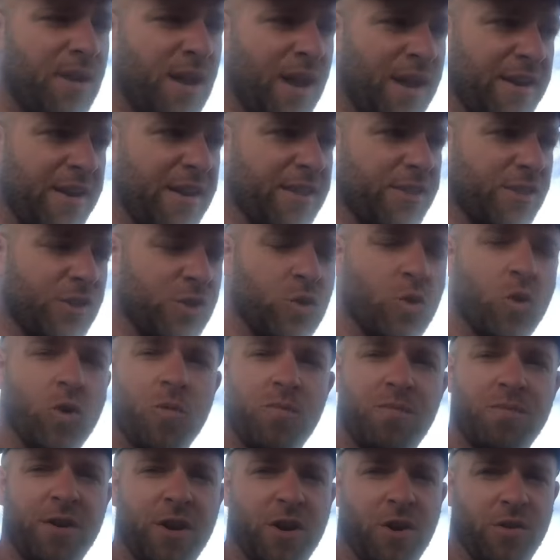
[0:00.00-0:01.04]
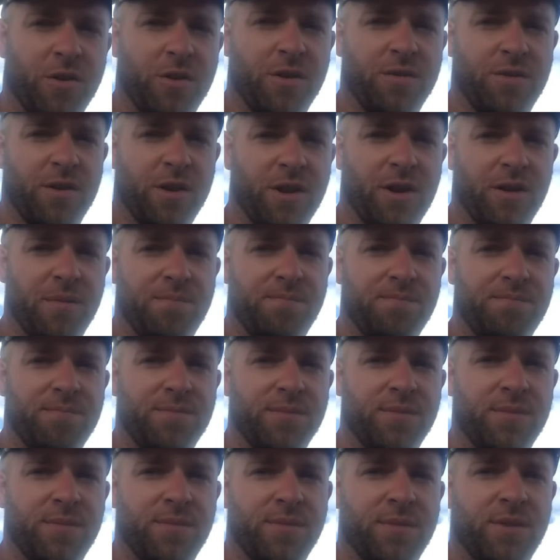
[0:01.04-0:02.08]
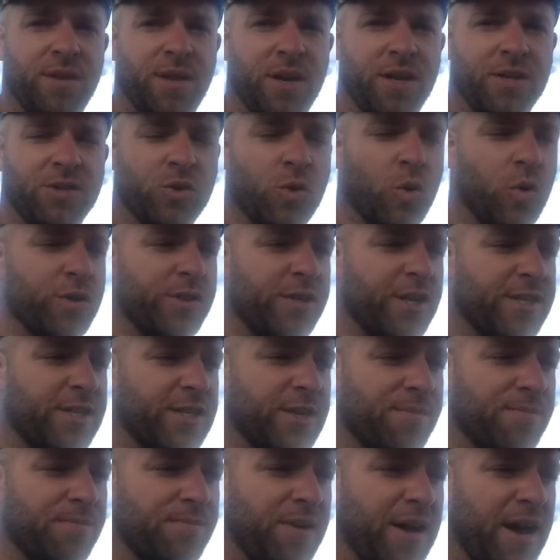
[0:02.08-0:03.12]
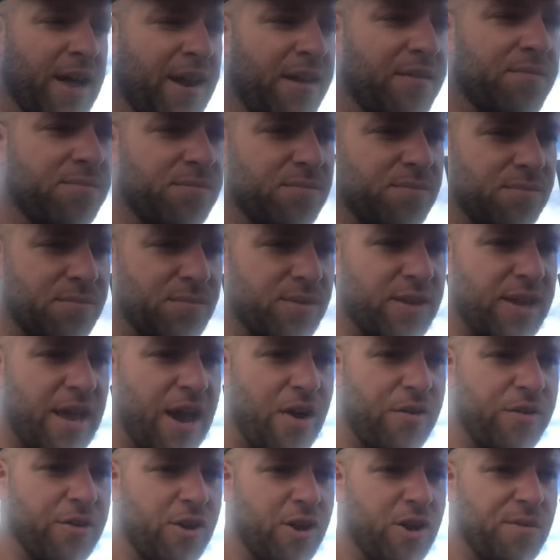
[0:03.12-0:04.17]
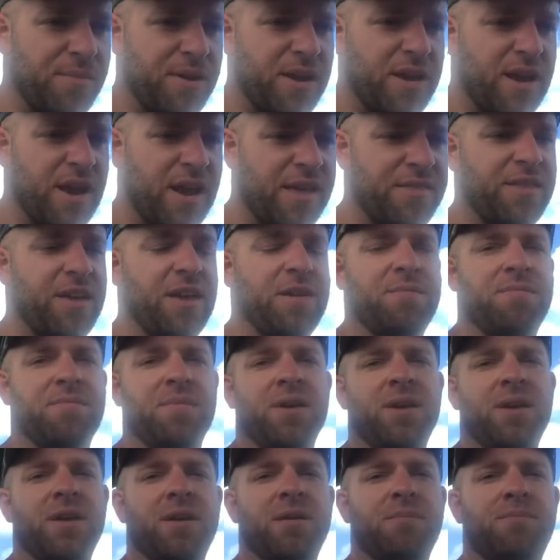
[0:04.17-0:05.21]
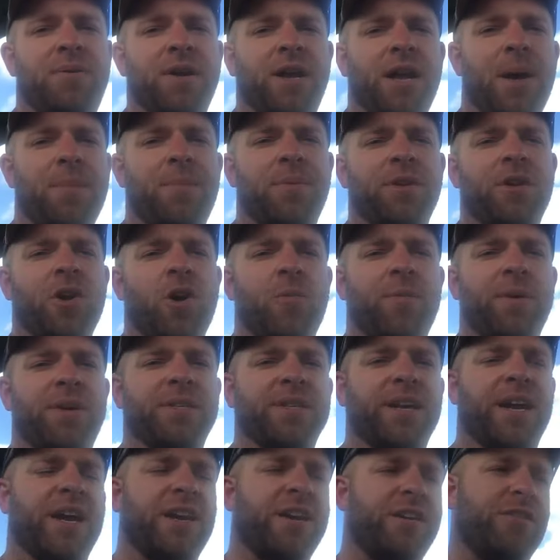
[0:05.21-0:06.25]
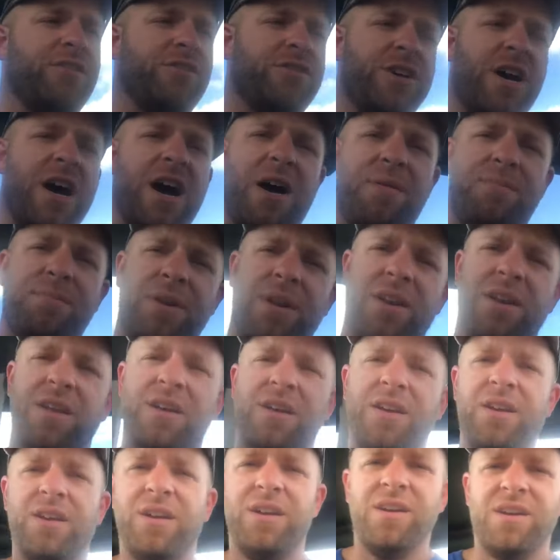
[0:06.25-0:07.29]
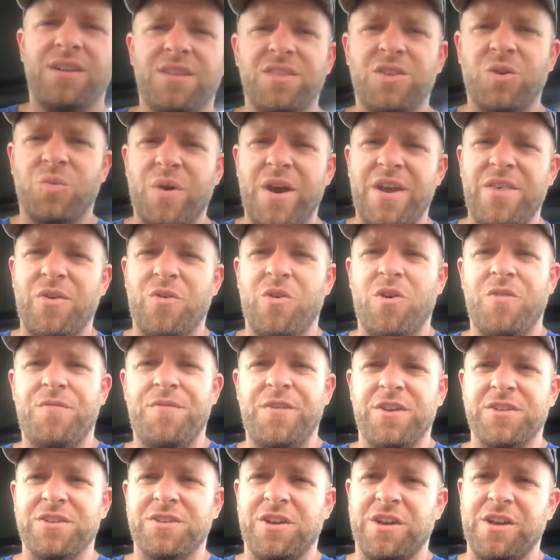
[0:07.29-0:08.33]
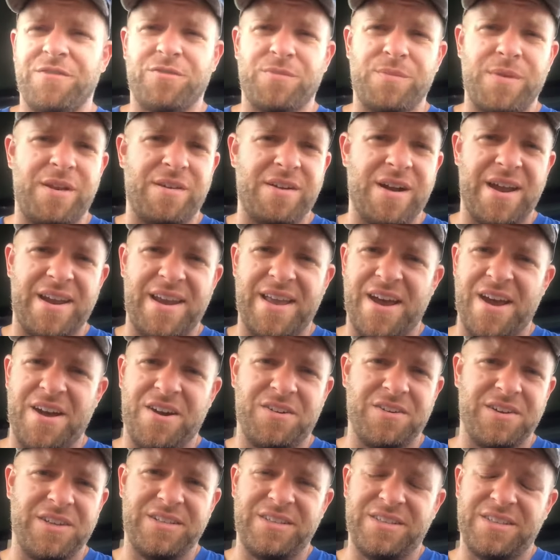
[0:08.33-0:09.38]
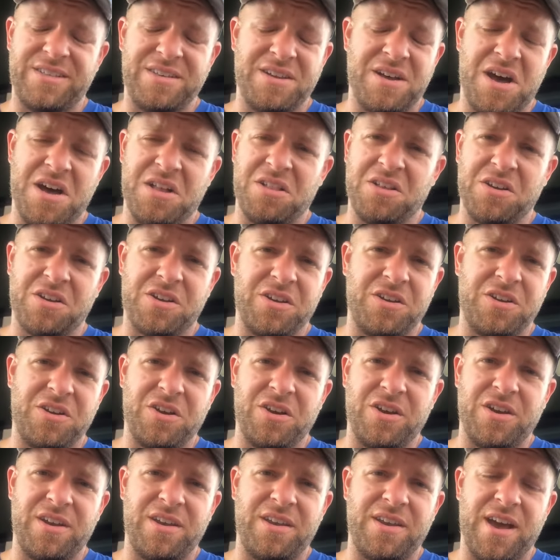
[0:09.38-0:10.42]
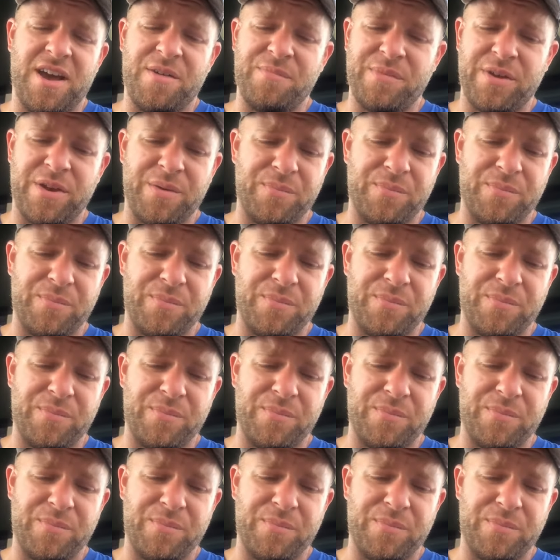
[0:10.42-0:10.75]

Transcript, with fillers: and get the school, you know, the, the the school system kind of counting on me and then pick up and go because I got another job. But the way the oil field's looking for me right now, it's not looking good. I've